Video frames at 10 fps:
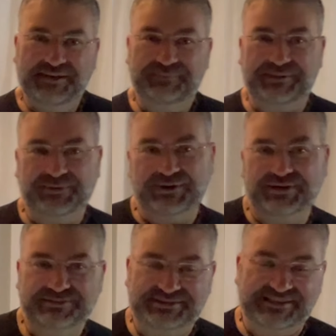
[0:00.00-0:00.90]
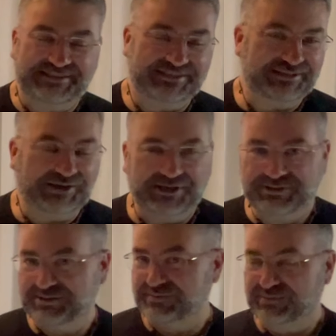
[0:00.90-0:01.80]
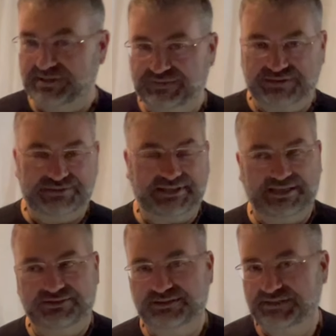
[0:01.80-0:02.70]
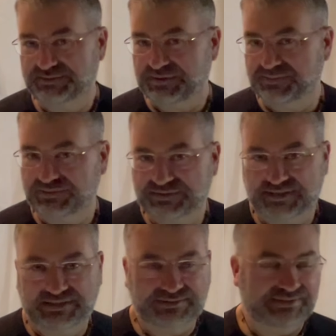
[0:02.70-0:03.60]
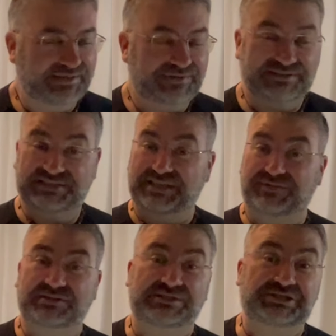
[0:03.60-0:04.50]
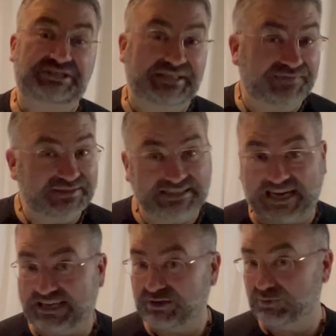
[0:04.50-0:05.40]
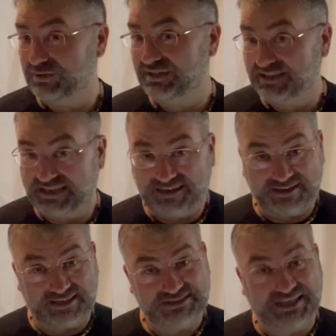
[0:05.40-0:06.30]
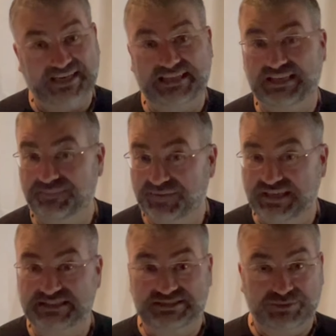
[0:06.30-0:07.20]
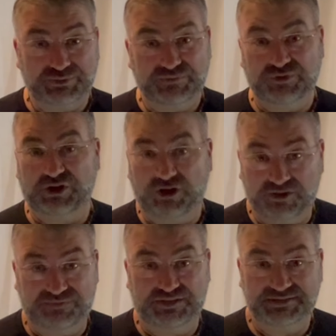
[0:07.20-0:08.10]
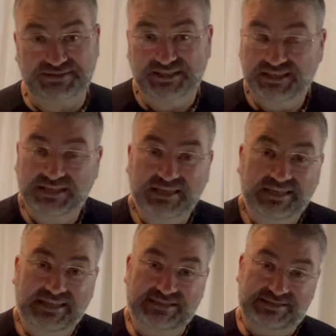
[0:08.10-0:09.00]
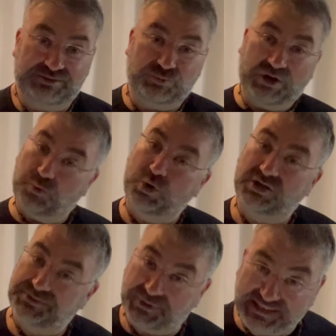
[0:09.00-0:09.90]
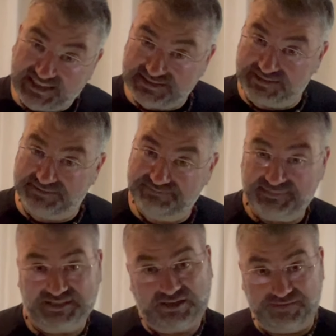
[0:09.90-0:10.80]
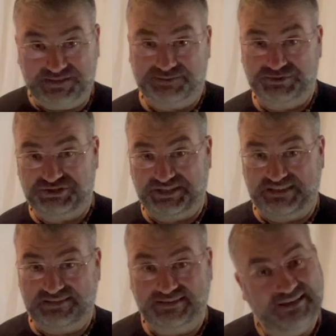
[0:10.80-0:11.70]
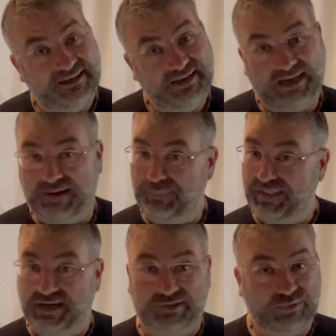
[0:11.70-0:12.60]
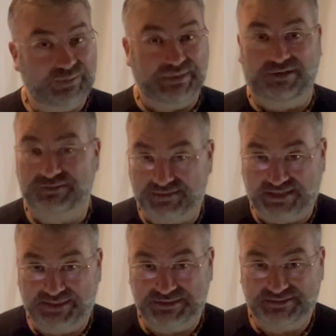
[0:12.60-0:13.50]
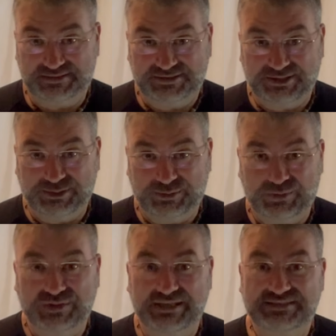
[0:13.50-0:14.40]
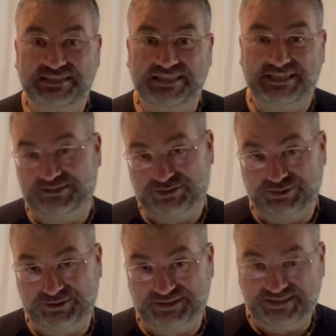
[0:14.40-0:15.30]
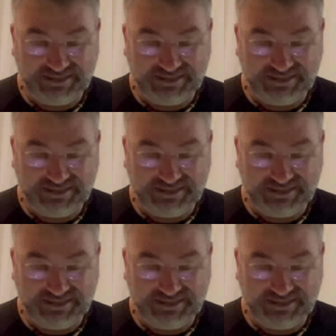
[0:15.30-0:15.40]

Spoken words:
People would sit there and argue over whatever the title is. People will say if there's a difference, there's a difference. I don't really care. I try to keep things simple for all of us. It's just what works, what doesn't on this machine. I'm not going mountain climbing. So let's get into it.